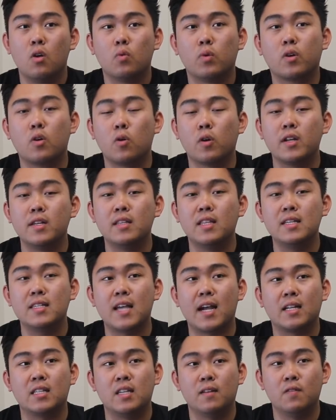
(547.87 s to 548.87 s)
Recording
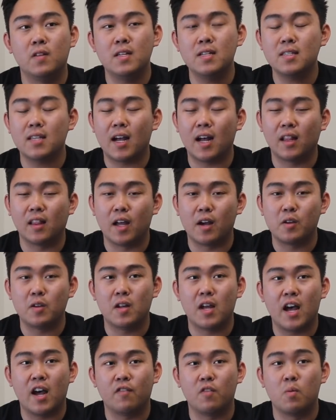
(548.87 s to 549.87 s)
these activities allow you
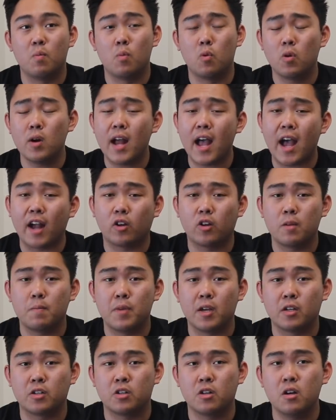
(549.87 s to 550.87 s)
to have a more
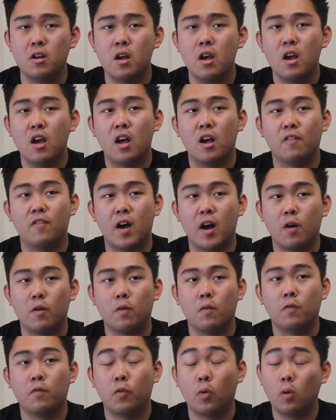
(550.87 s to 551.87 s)
accurate picture of
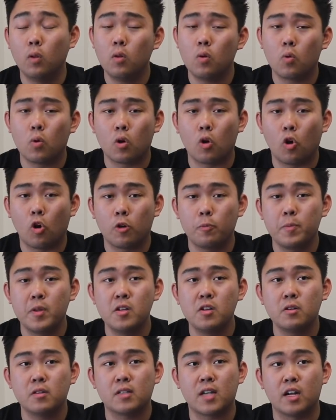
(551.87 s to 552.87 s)
how full or
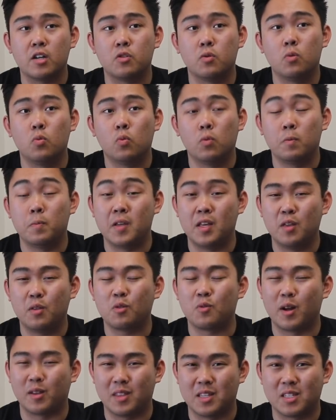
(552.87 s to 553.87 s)
open your schedule will be
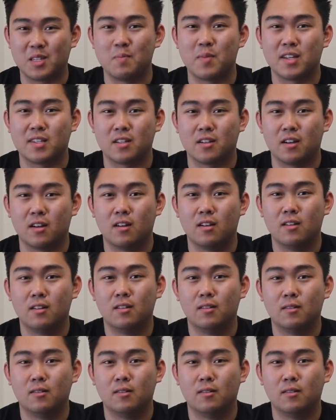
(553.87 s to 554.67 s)
throughout the semester.